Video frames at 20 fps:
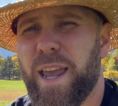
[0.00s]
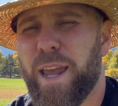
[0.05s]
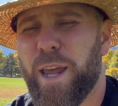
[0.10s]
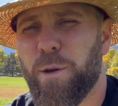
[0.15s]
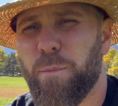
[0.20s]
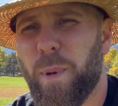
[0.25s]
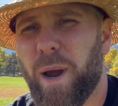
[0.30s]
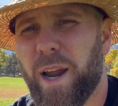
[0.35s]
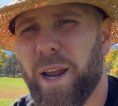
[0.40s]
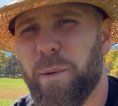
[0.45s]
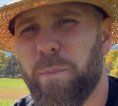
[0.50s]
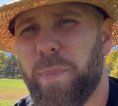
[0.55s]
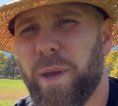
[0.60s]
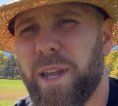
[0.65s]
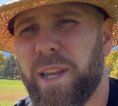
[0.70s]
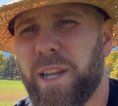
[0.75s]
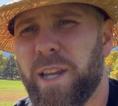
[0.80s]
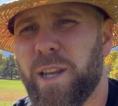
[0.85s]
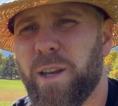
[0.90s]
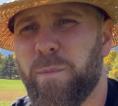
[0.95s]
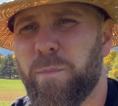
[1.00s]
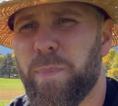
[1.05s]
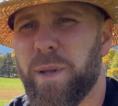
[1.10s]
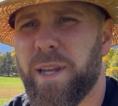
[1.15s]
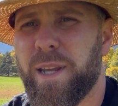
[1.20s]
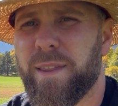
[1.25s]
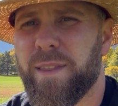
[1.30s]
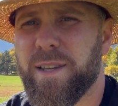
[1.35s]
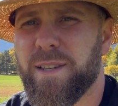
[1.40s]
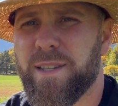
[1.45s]
in my opinion,
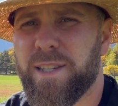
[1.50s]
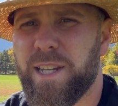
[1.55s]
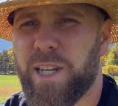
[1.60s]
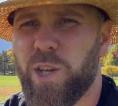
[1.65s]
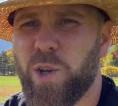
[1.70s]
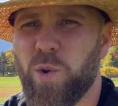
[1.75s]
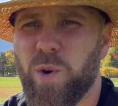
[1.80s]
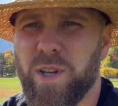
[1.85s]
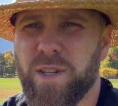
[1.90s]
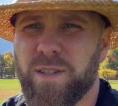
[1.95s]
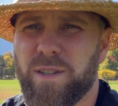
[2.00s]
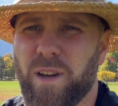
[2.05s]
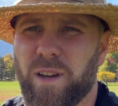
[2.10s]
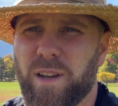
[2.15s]
being that CU has